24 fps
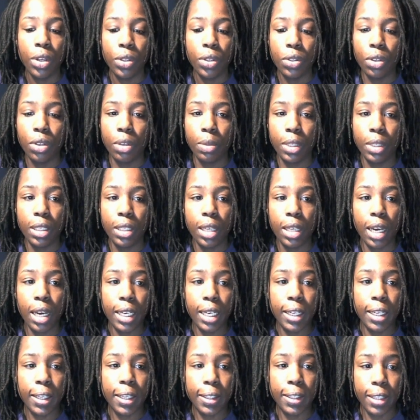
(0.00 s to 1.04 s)

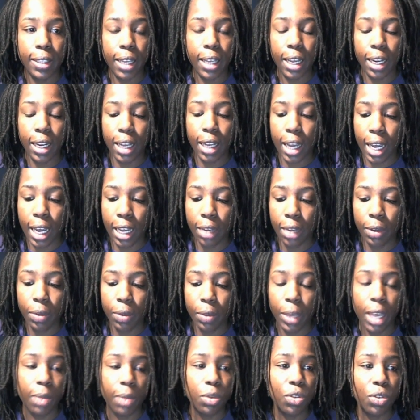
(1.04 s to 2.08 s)
dermatitis, that I
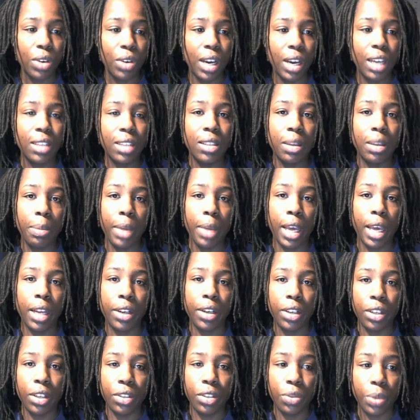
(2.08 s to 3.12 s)
am trying to
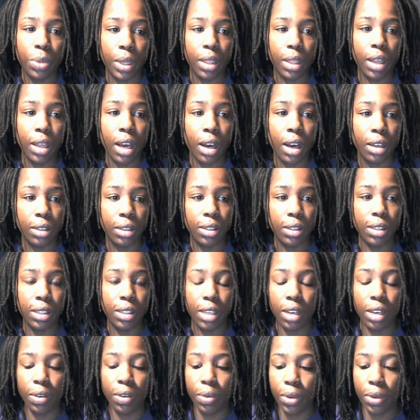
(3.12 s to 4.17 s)
manage without
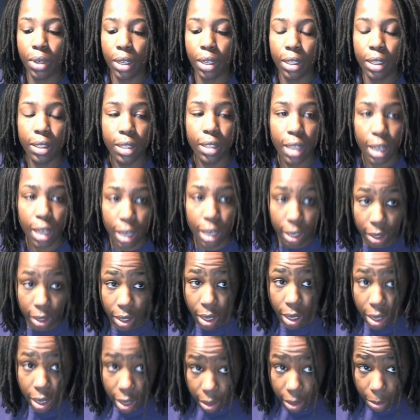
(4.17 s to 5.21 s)
steroids and
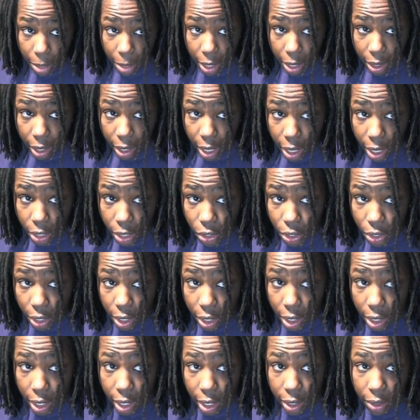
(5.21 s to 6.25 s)
medication.
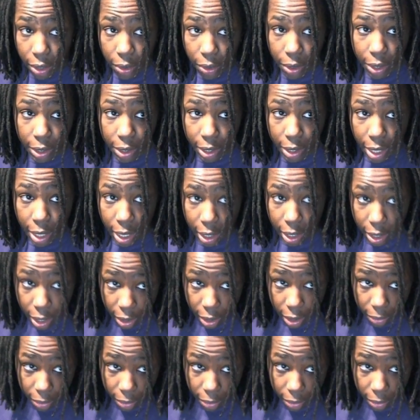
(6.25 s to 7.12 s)
And I noticed that if